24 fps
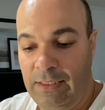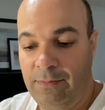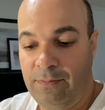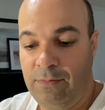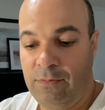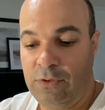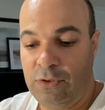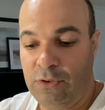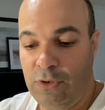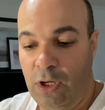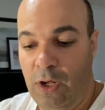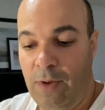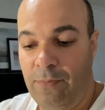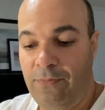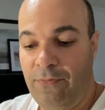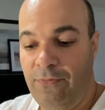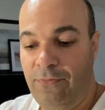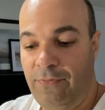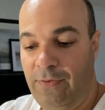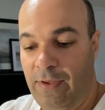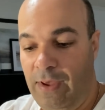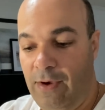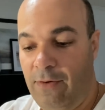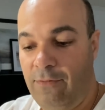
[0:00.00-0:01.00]
stop
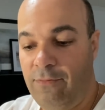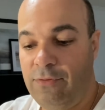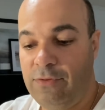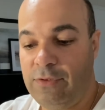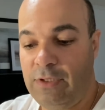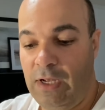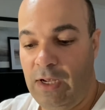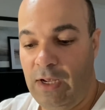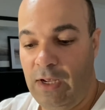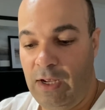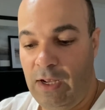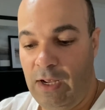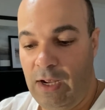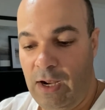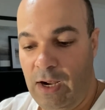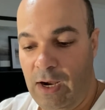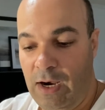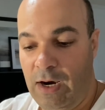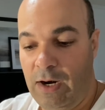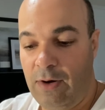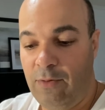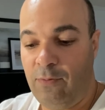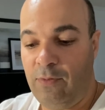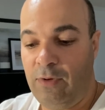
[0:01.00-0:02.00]
valves
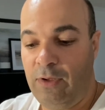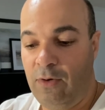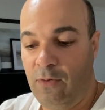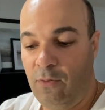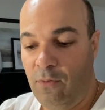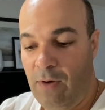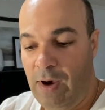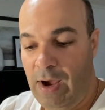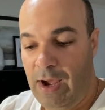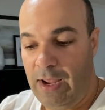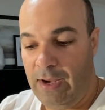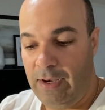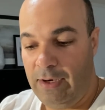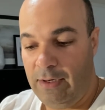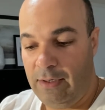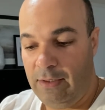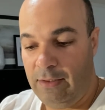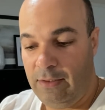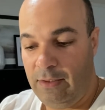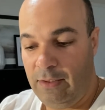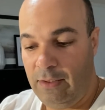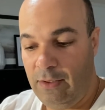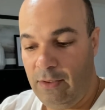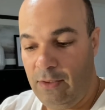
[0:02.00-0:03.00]
are
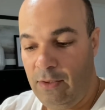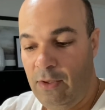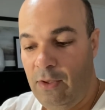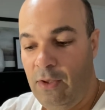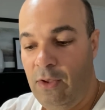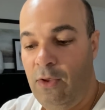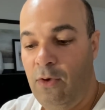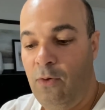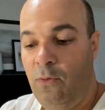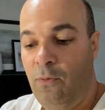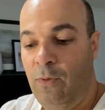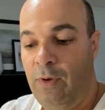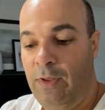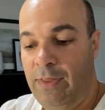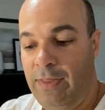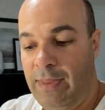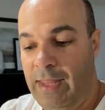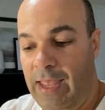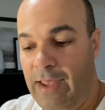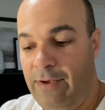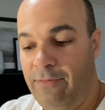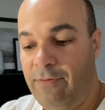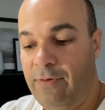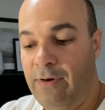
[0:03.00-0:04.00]
required
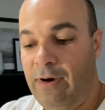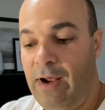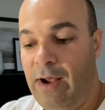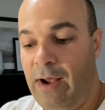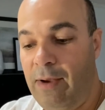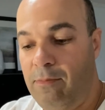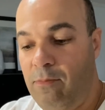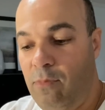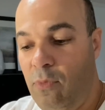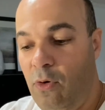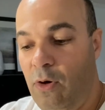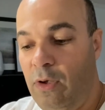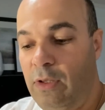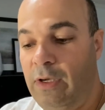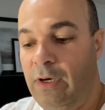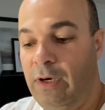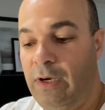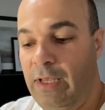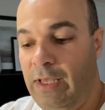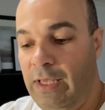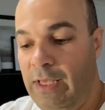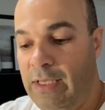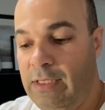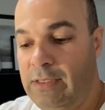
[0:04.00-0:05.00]
whenever a boiler
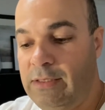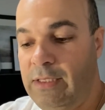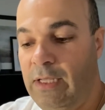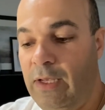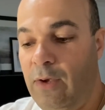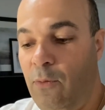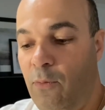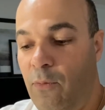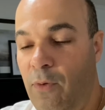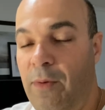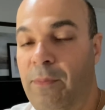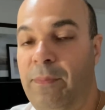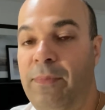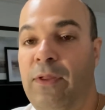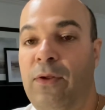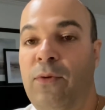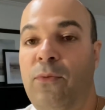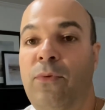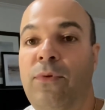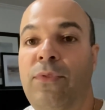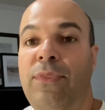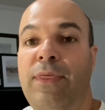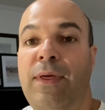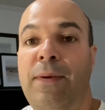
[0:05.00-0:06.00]
is equipped
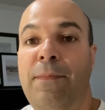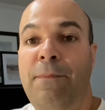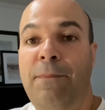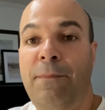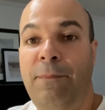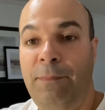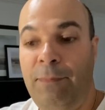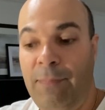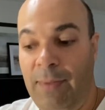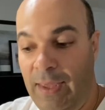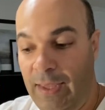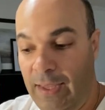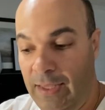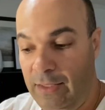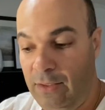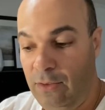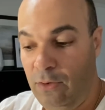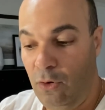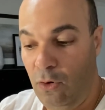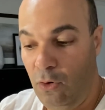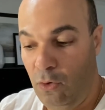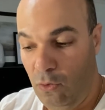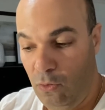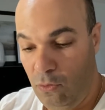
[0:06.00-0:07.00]
with a
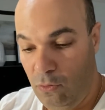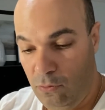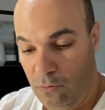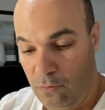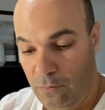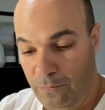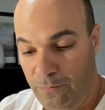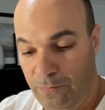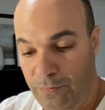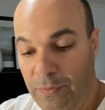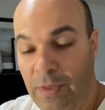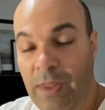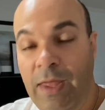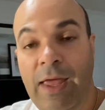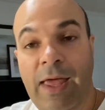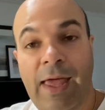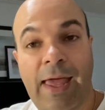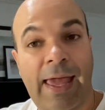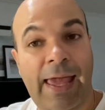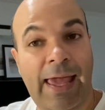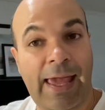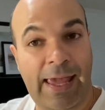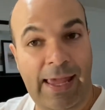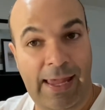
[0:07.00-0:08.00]
manhole
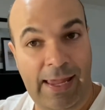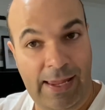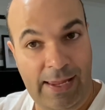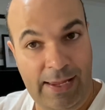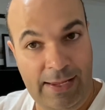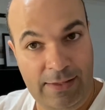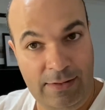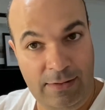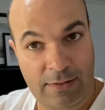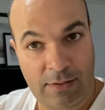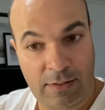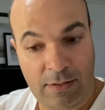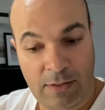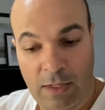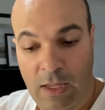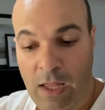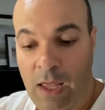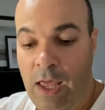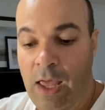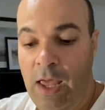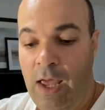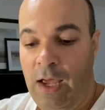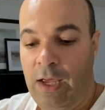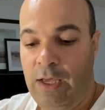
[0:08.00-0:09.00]
and
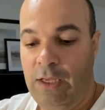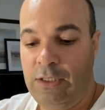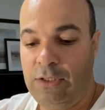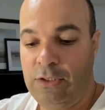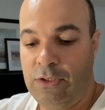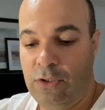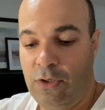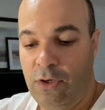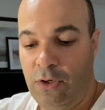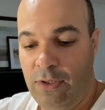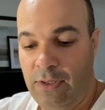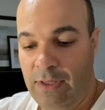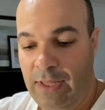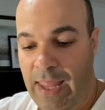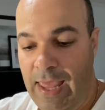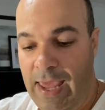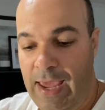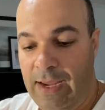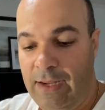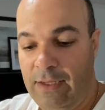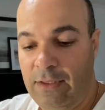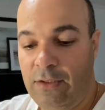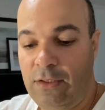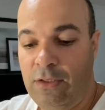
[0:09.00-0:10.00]
is
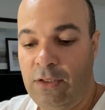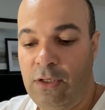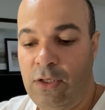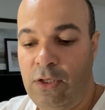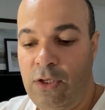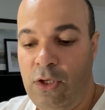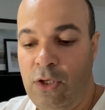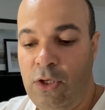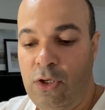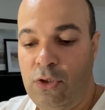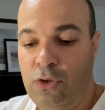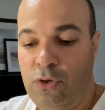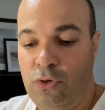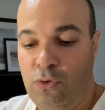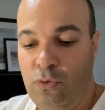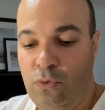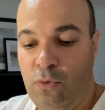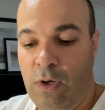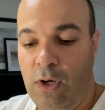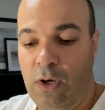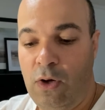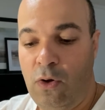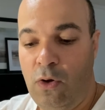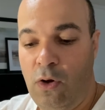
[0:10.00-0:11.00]
connected
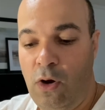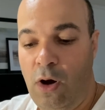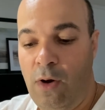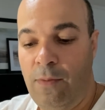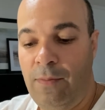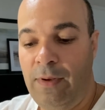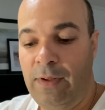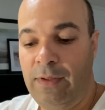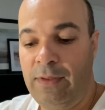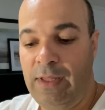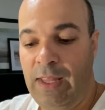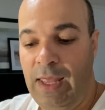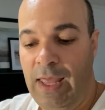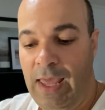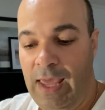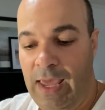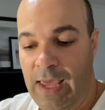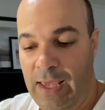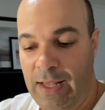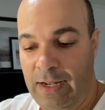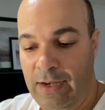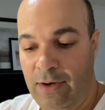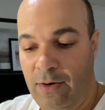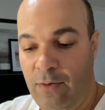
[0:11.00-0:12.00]
to a common
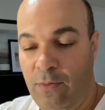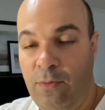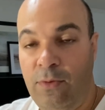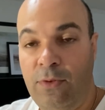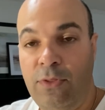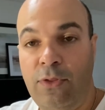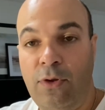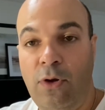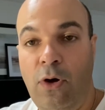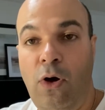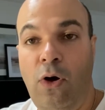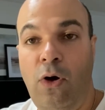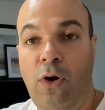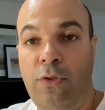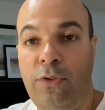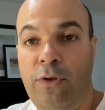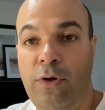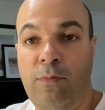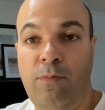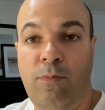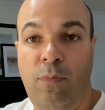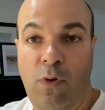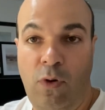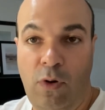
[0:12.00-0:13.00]
header with
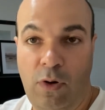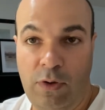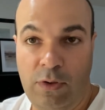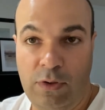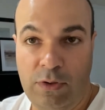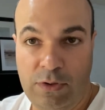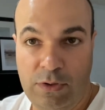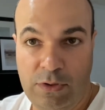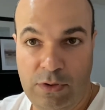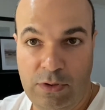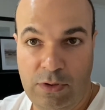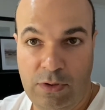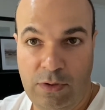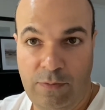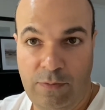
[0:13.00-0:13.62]
other boilers